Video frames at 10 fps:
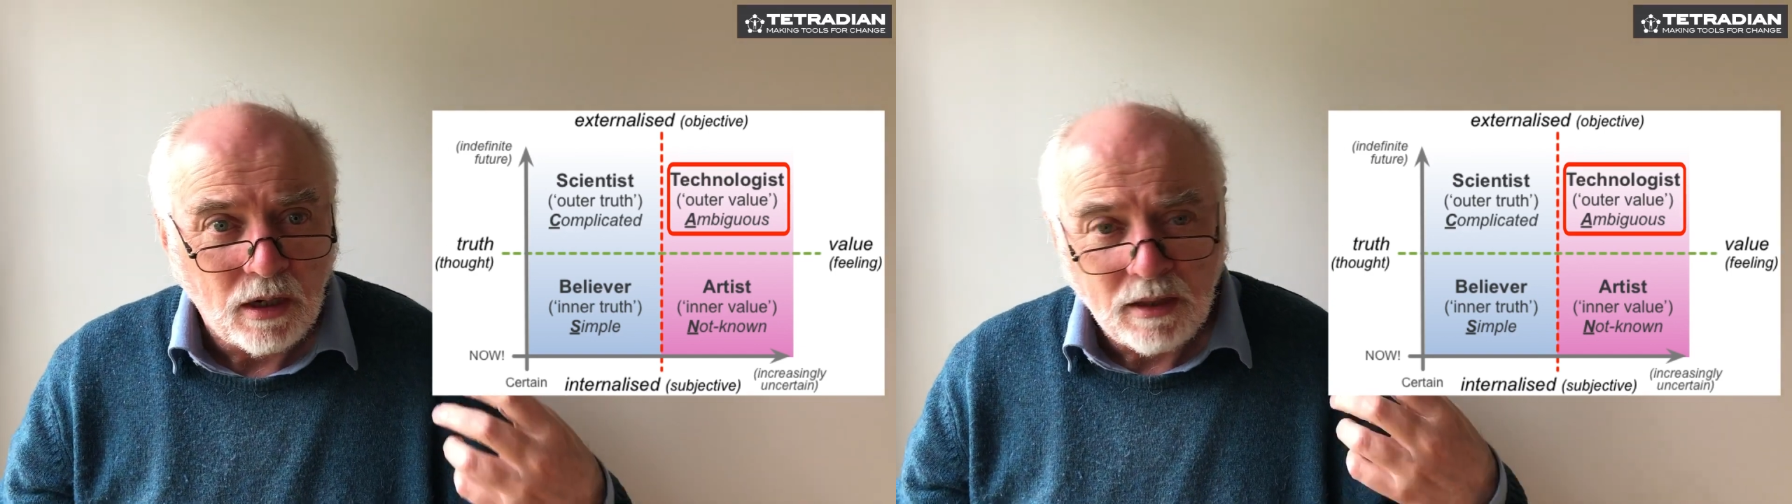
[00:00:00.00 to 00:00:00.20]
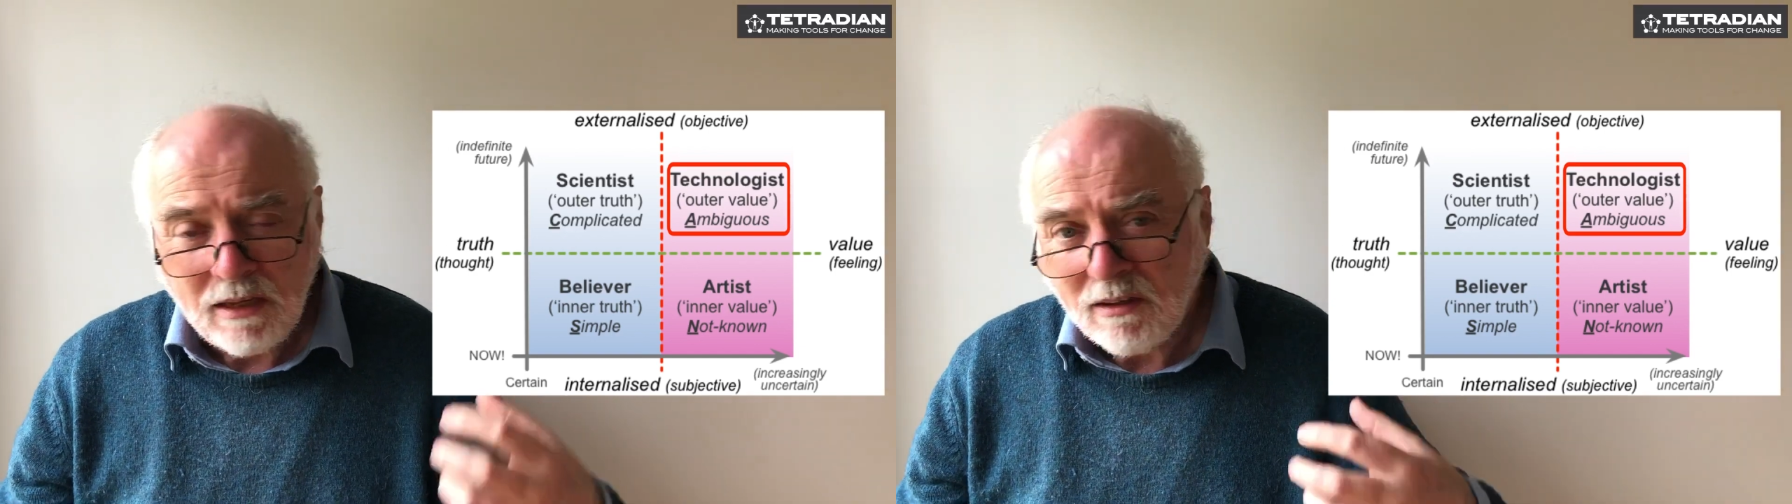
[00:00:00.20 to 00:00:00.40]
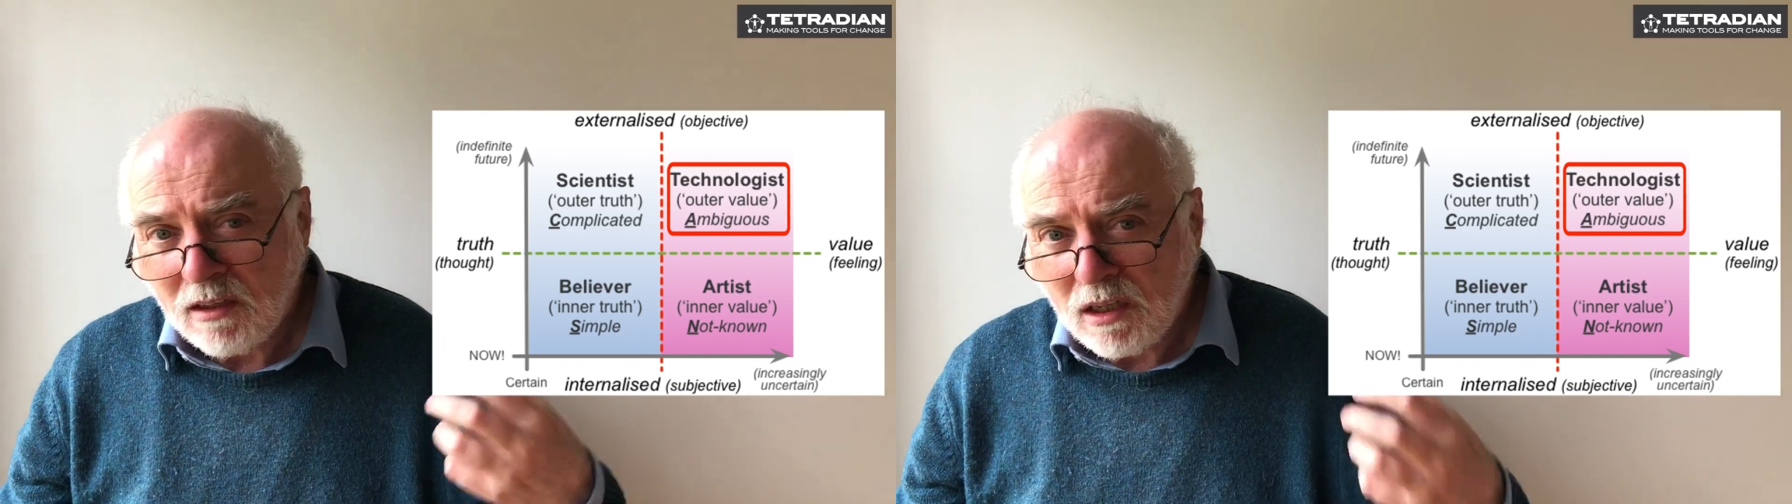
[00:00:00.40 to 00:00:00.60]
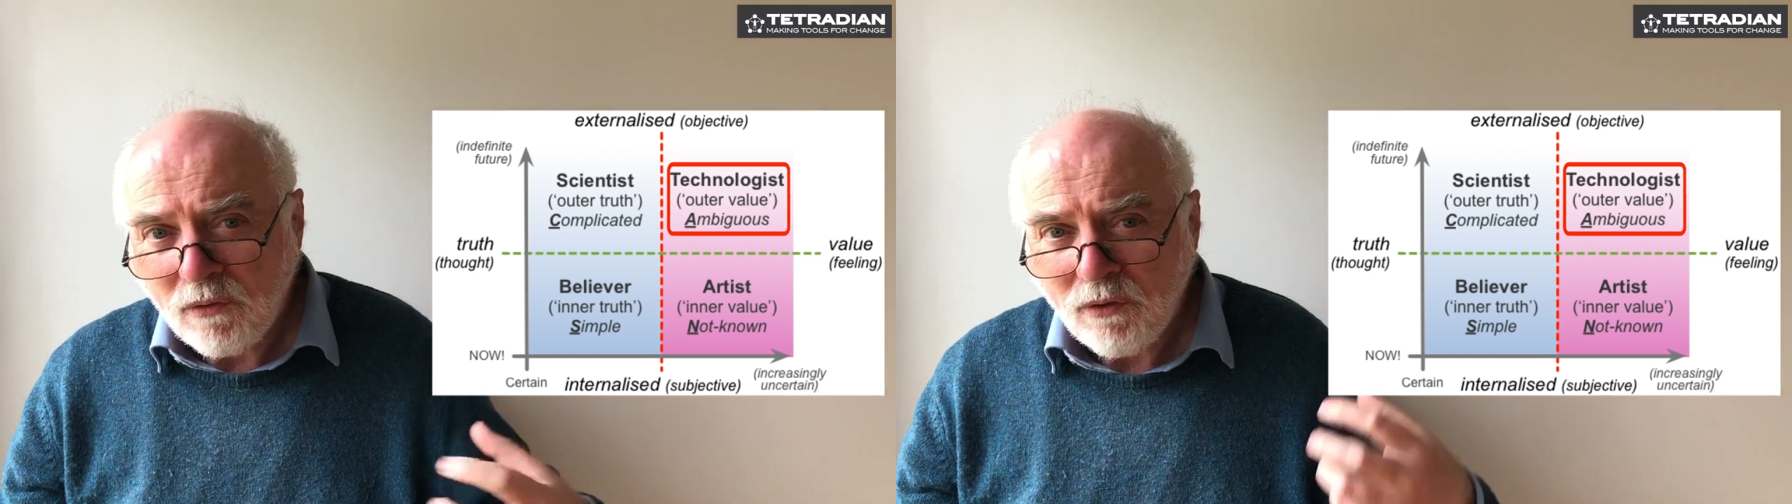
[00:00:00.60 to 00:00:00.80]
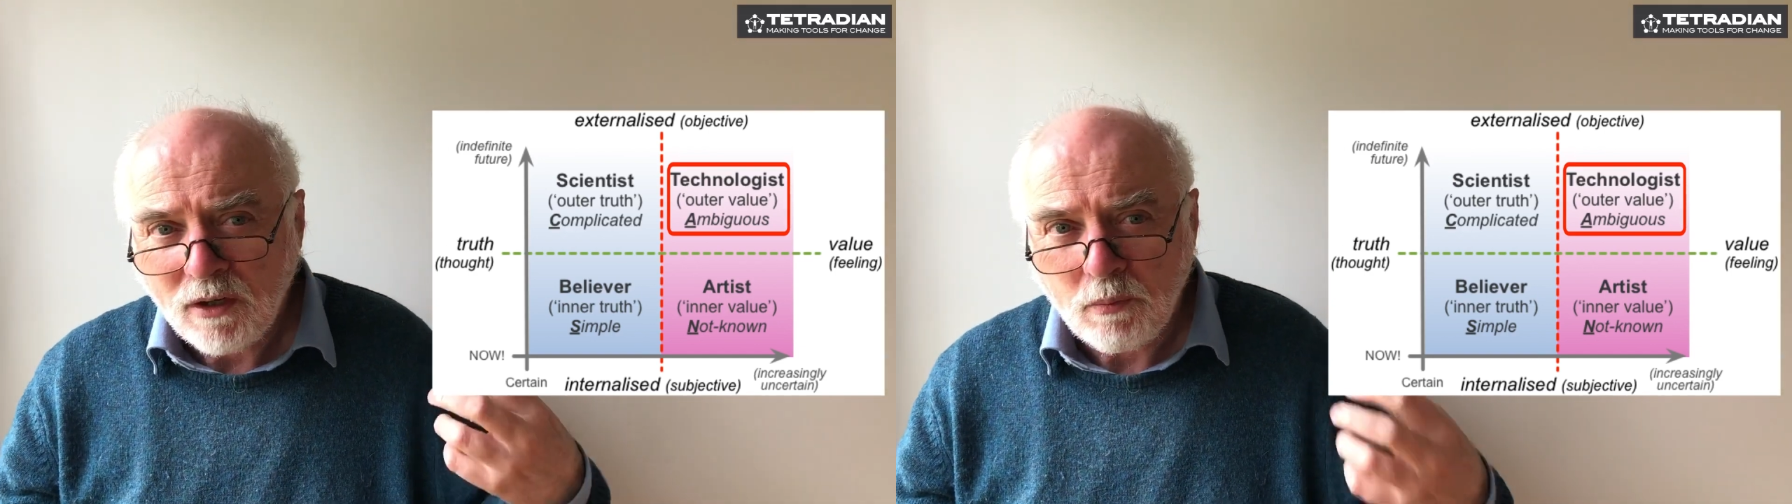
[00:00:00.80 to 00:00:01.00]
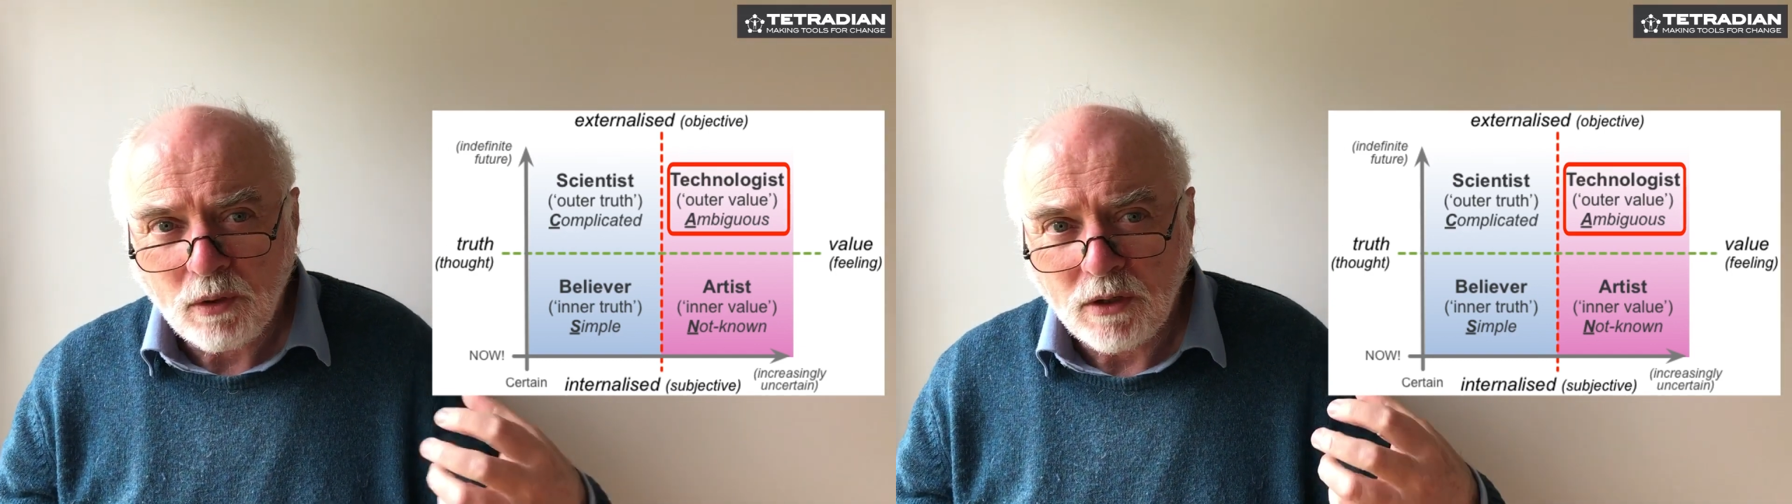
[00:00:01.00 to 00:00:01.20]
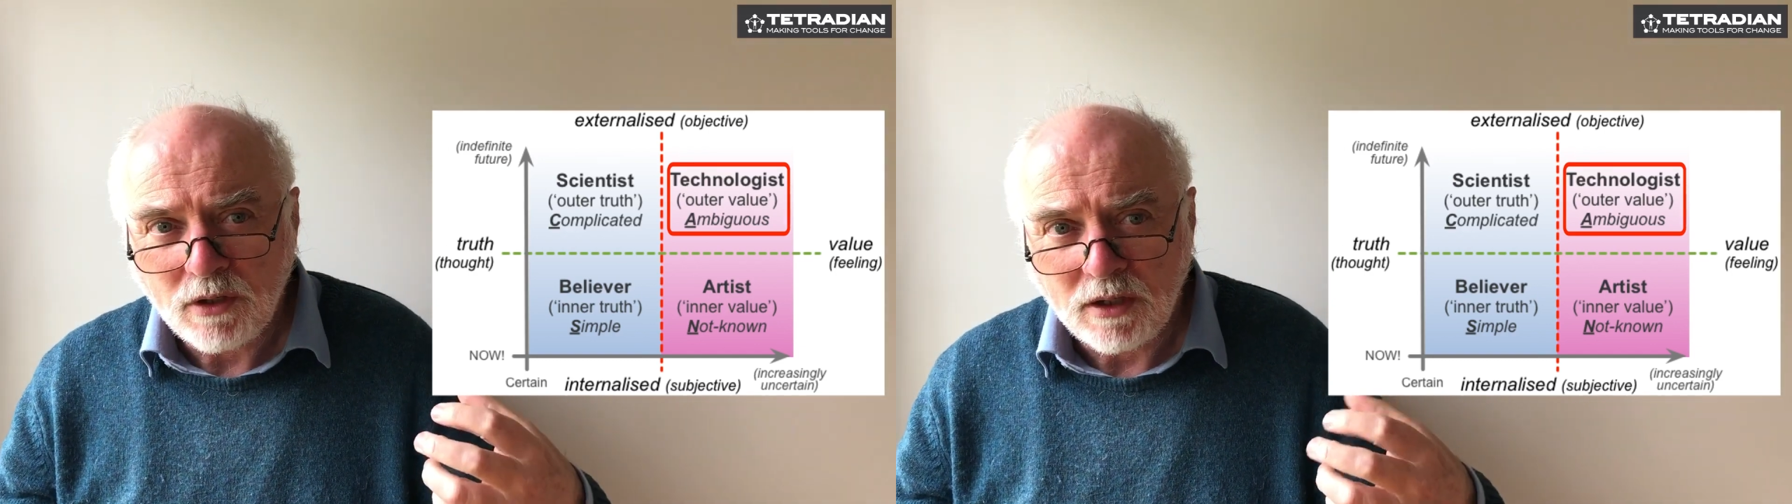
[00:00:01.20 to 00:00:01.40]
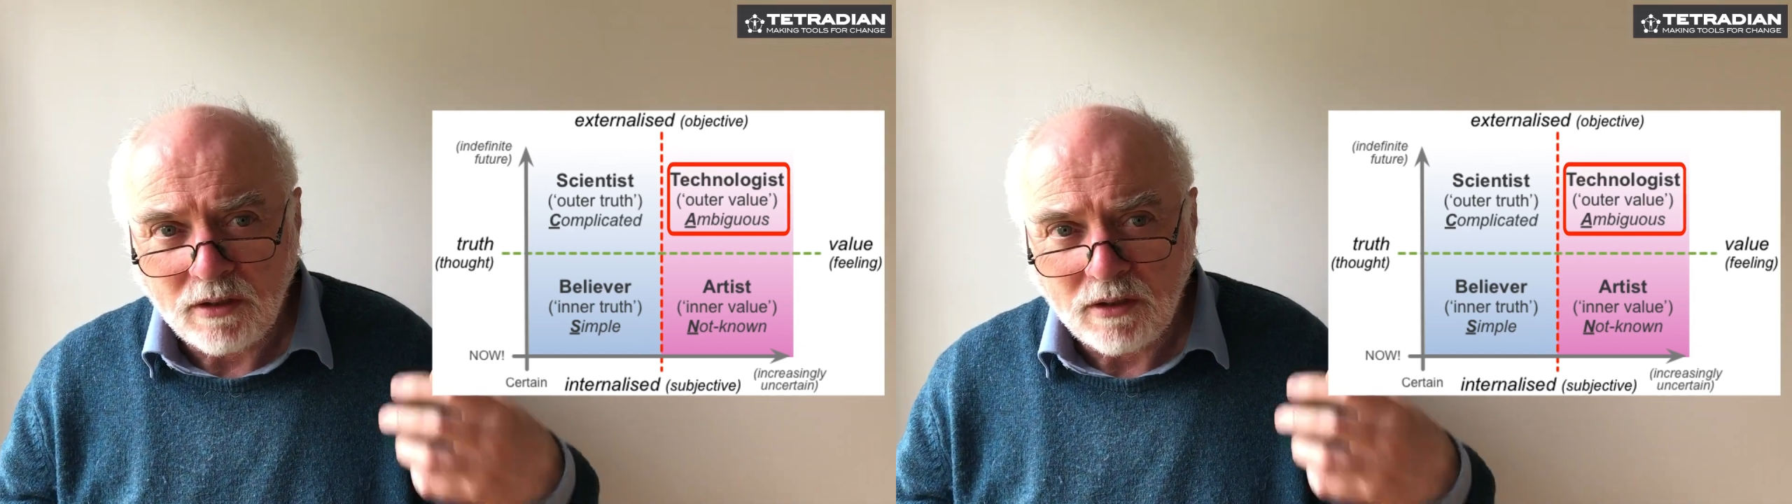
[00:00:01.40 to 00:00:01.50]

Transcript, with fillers: These are different approaches,